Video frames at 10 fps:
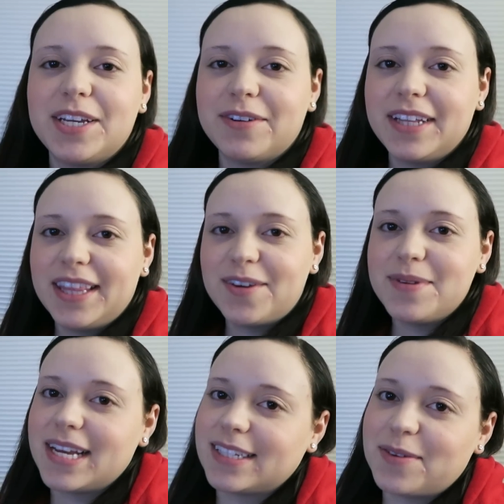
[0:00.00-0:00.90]
week really though
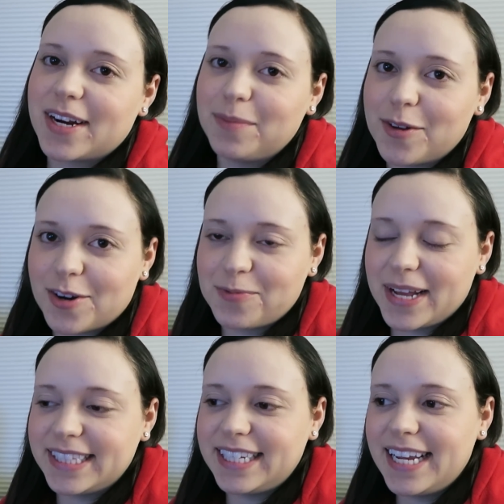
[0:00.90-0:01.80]
because I want to upload on
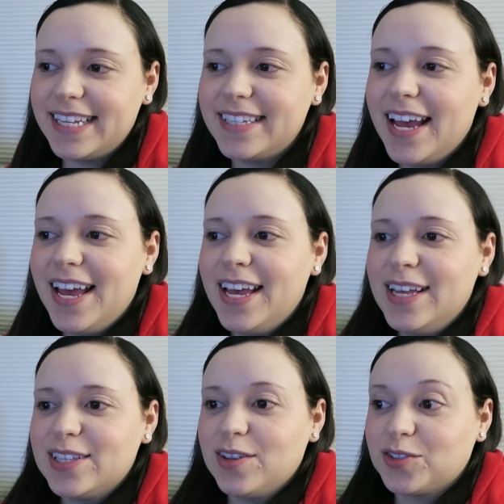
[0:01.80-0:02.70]
Wednesdays.
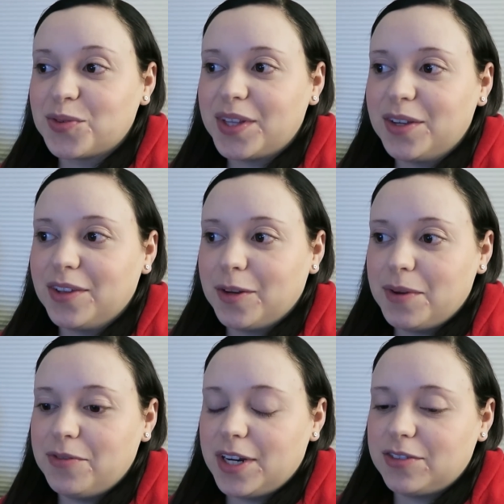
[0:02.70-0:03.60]
So there's really only going
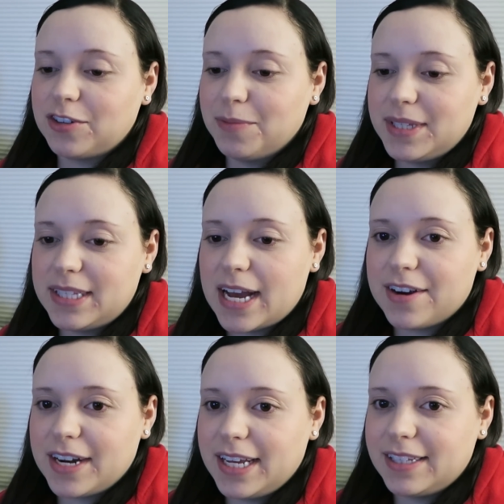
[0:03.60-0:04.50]
to be footage from
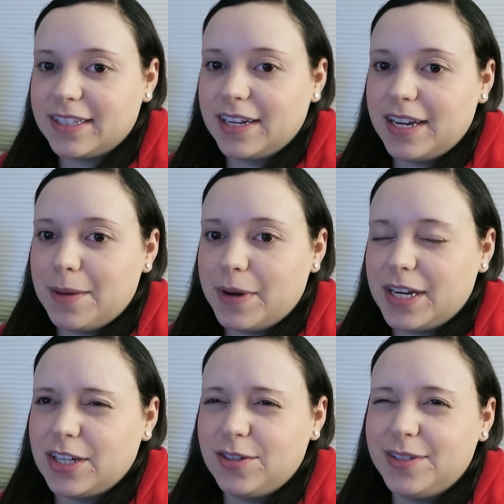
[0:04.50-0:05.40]
Saturday, Sunday,
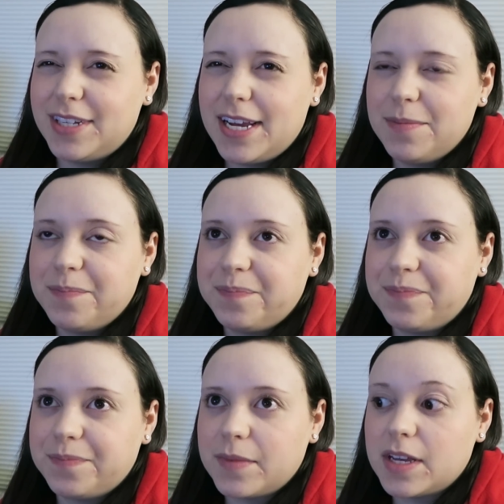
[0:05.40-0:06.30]
Monday, Tuesday.
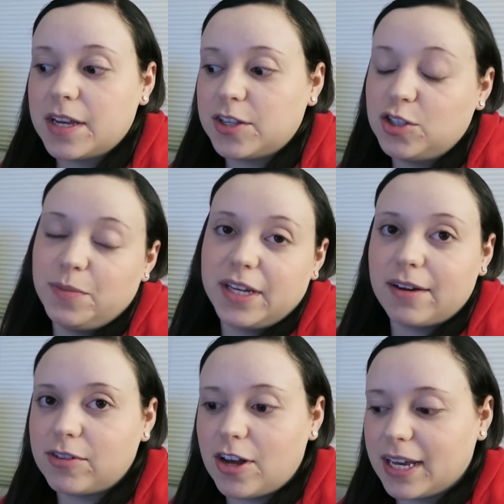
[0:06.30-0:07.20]
Assuming
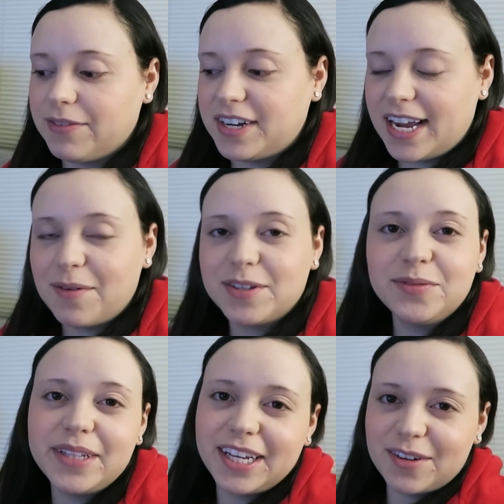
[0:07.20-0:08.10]
I vlog every day. I
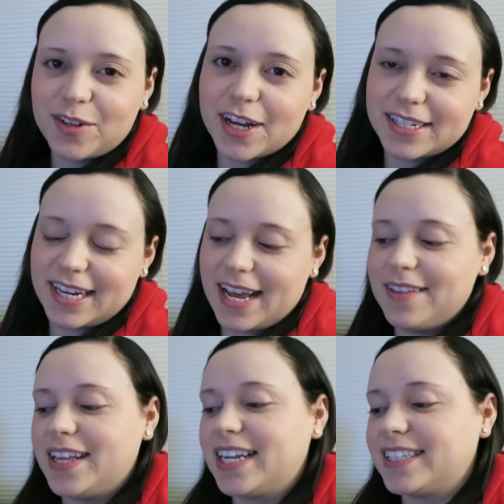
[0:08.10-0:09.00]
wasn't really going to vlog today
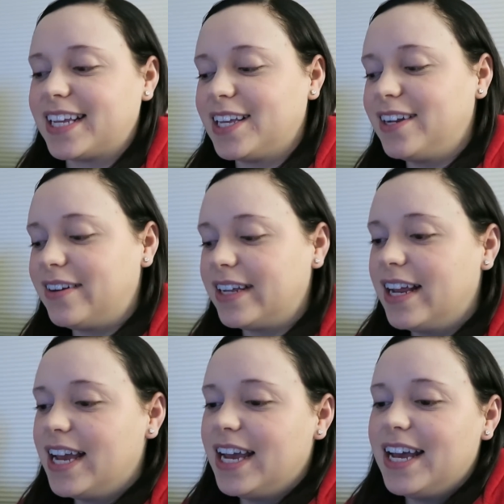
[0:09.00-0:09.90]
and then I was like, you know what?
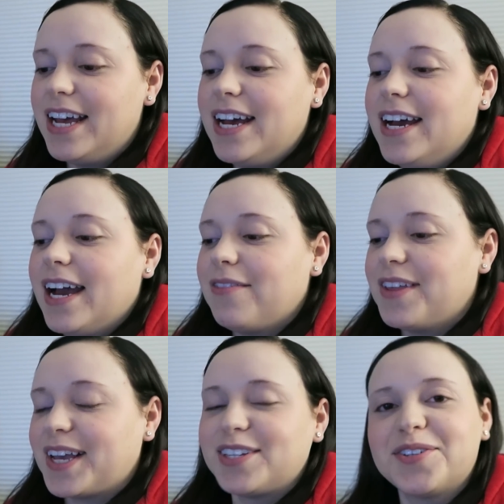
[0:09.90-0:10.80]
I feel
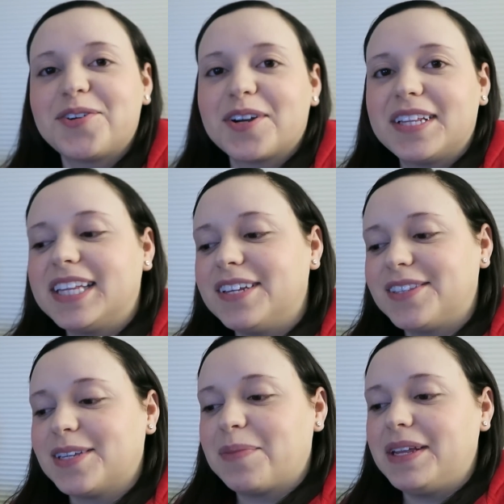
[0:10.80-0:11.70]
like I should record a little
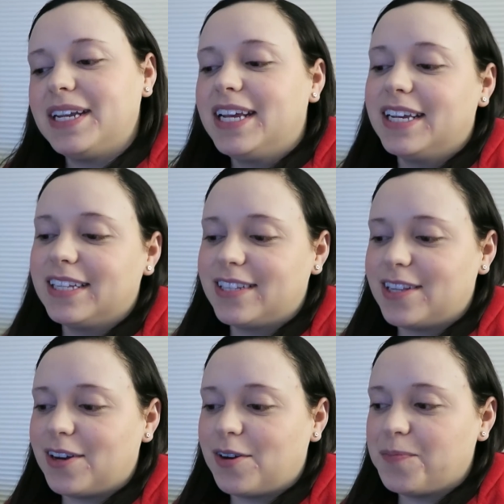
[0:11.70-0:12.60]
something.
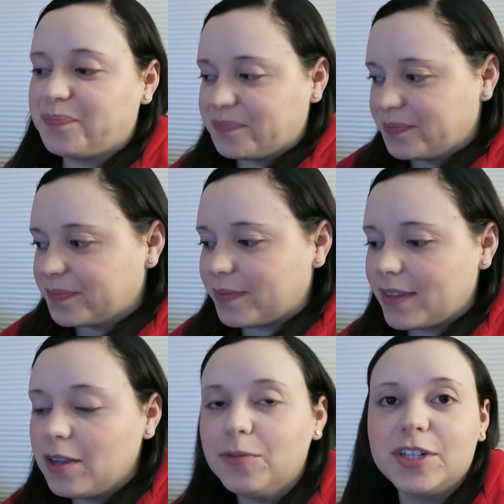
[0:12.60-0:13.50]
So
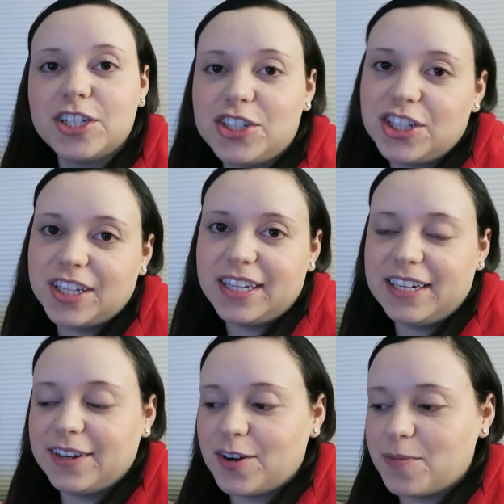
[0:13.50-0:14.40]
we're just chilling
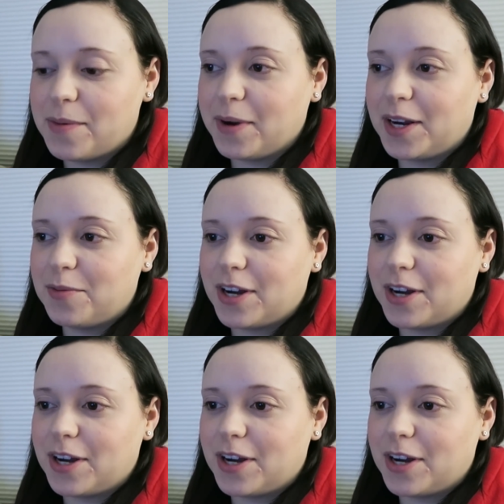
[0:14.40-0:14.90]
here at home and we're going to